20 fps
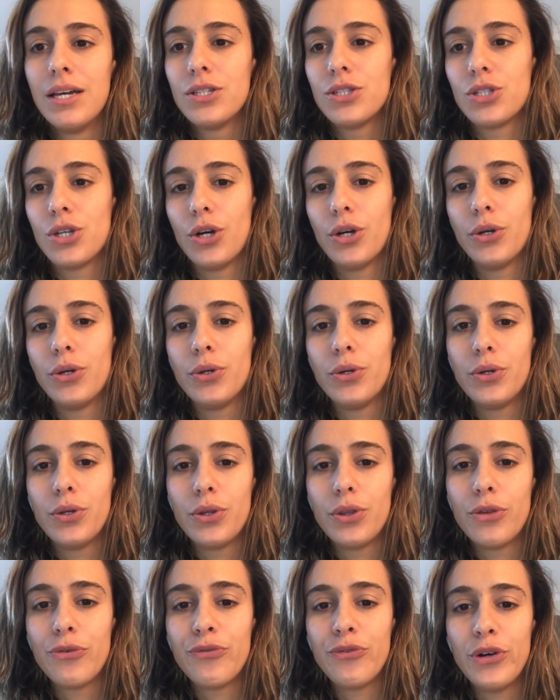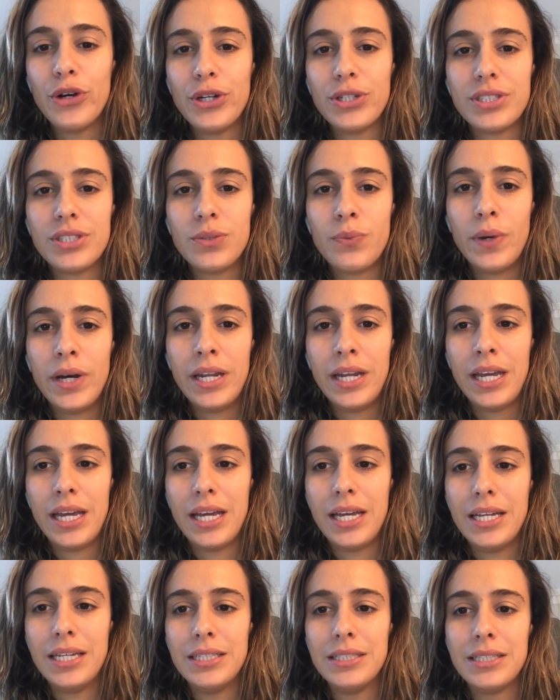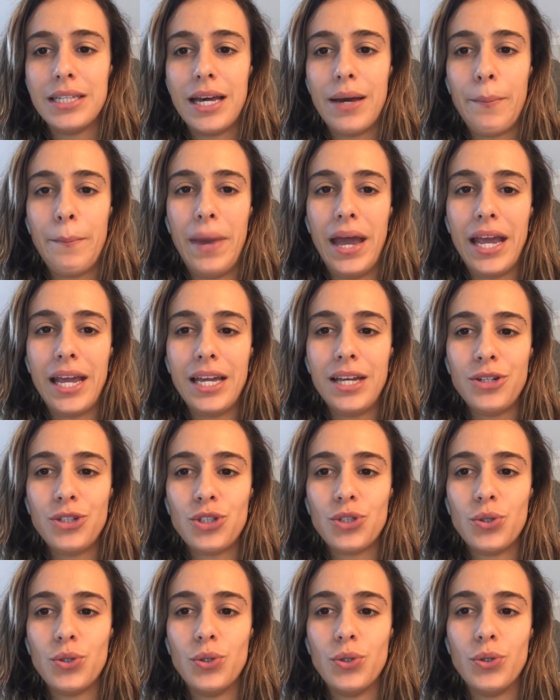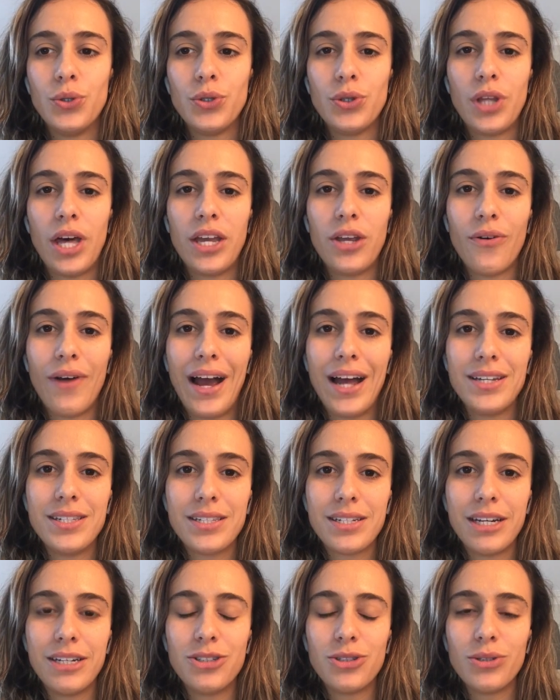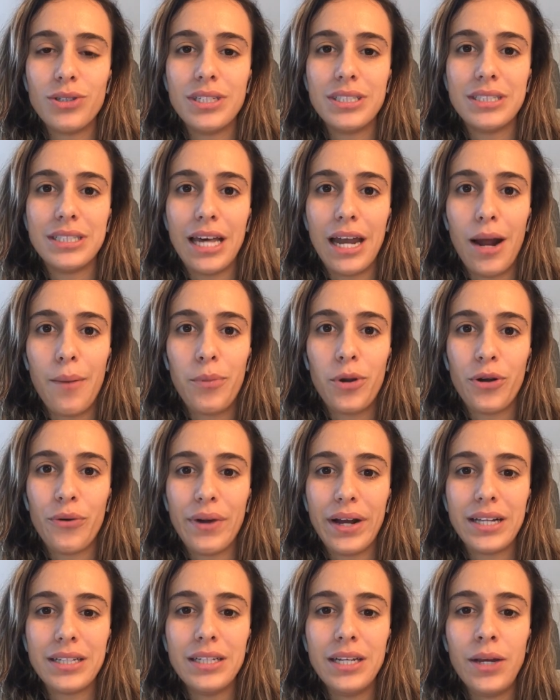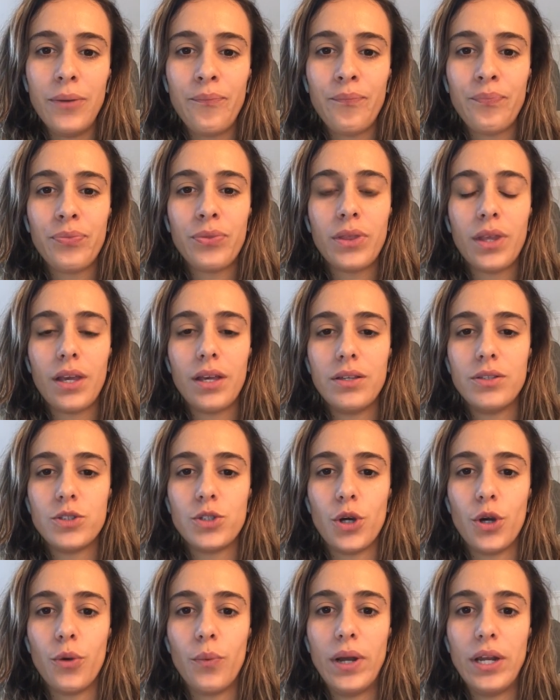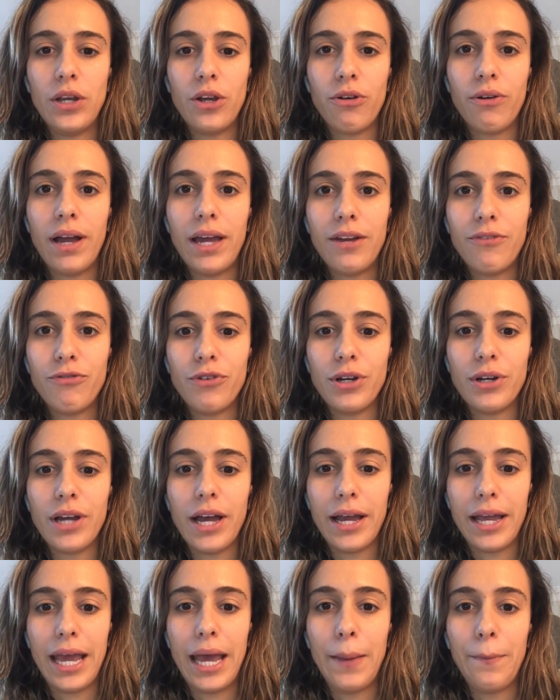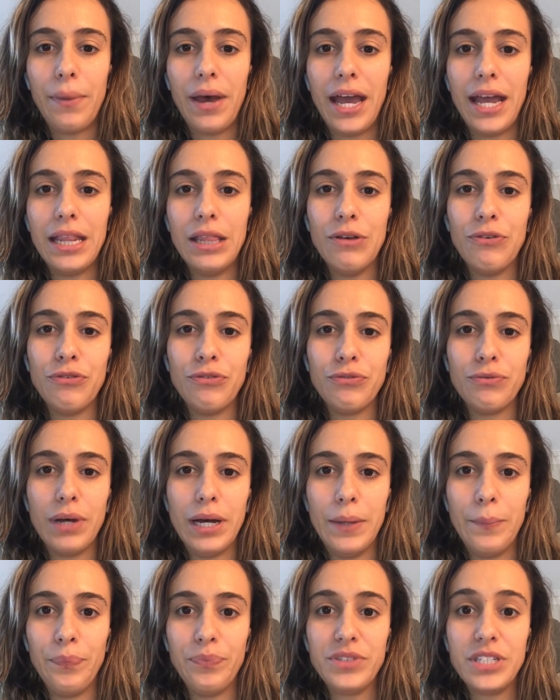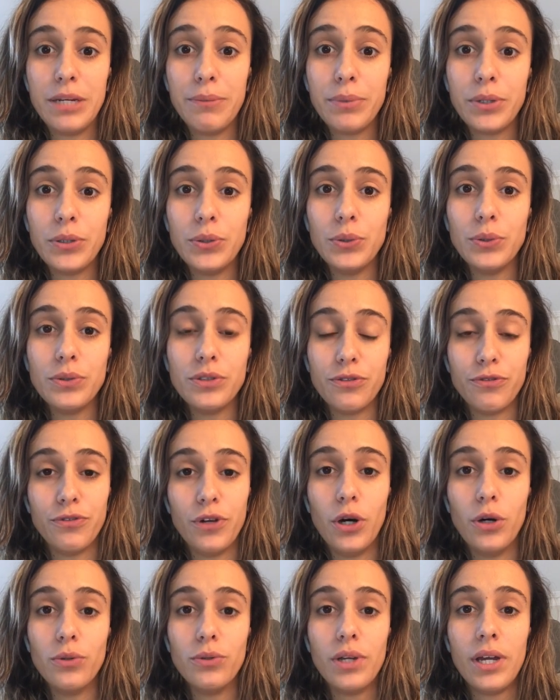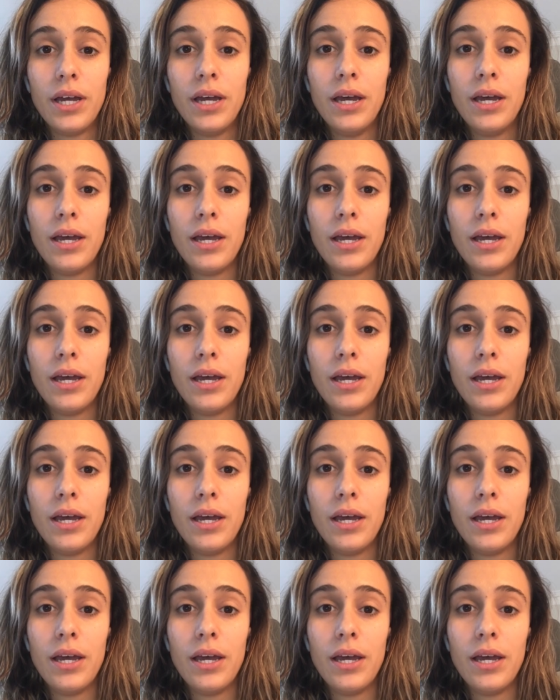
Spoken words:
So the first one is making sure that your ad schedule is set up correctly. So when you create a campaign, the typical default